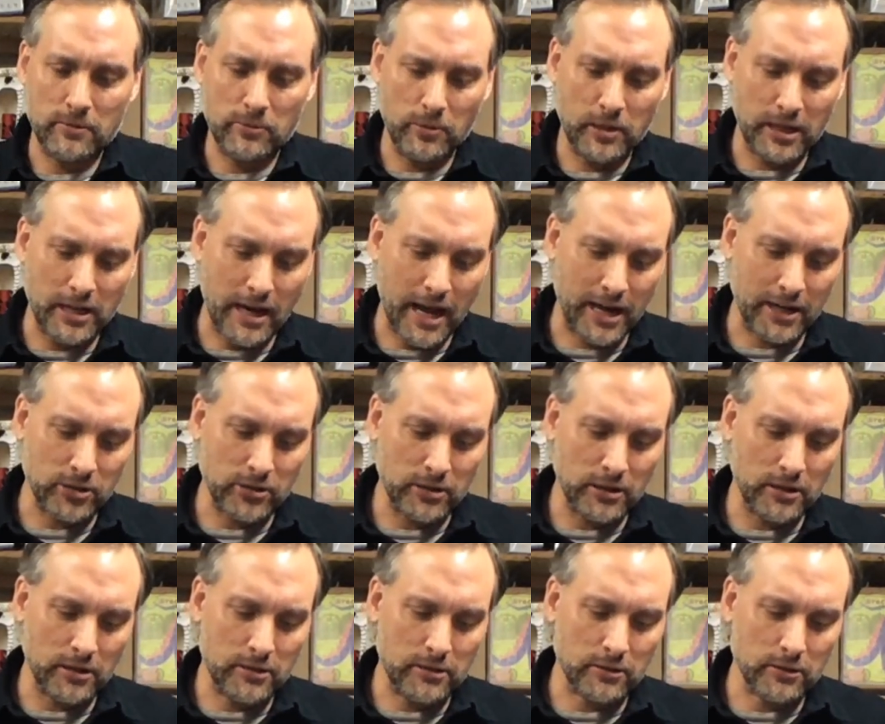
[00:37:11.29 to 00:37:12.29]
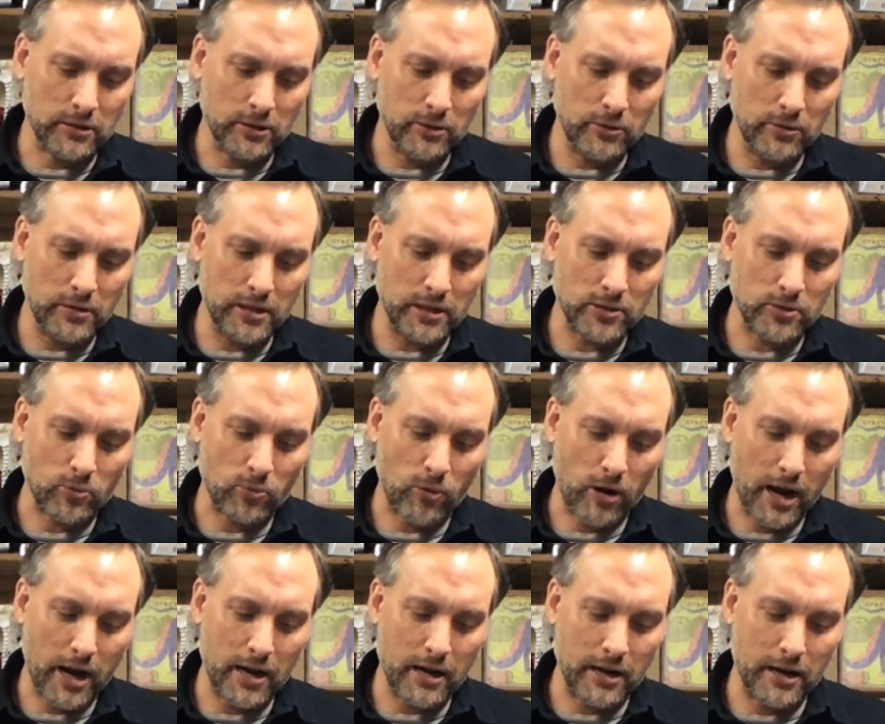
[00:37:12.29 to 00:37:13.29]
We can actually glue this
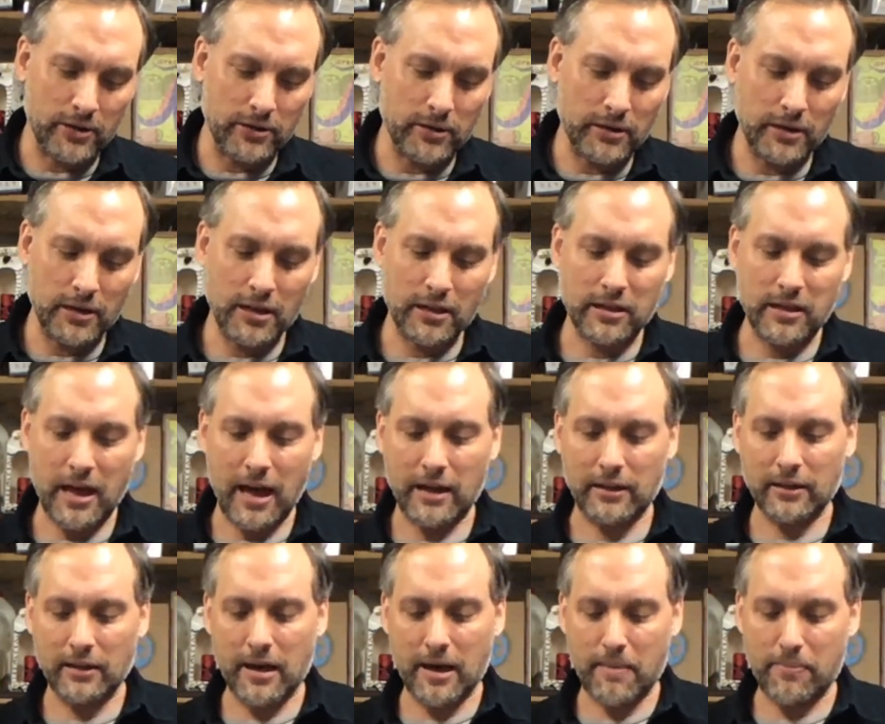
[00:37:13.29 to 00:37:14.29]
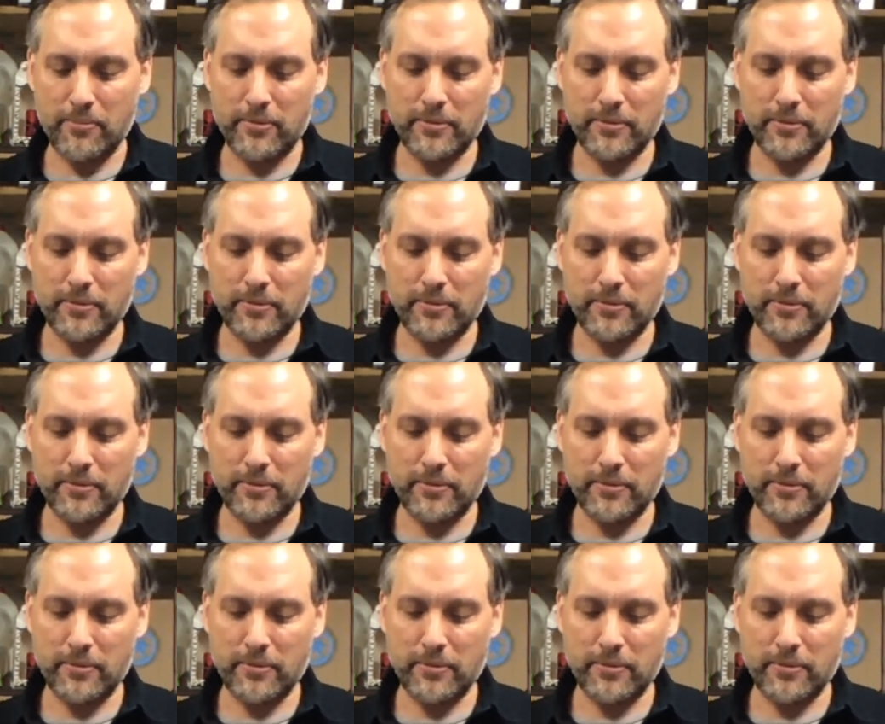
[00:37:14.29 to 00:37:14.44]
right underneath that lip.